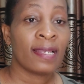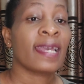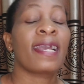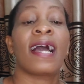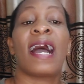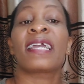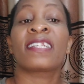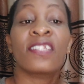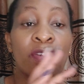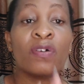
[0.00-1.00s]
Like
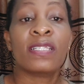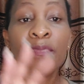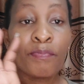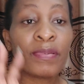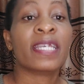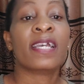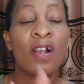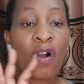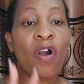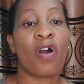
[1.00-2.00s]
I don't
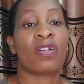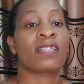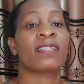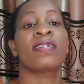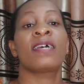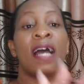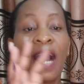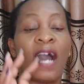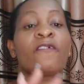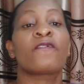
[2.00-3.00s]
pick calls
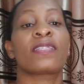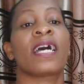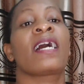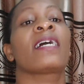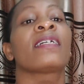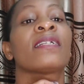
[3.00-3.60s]
after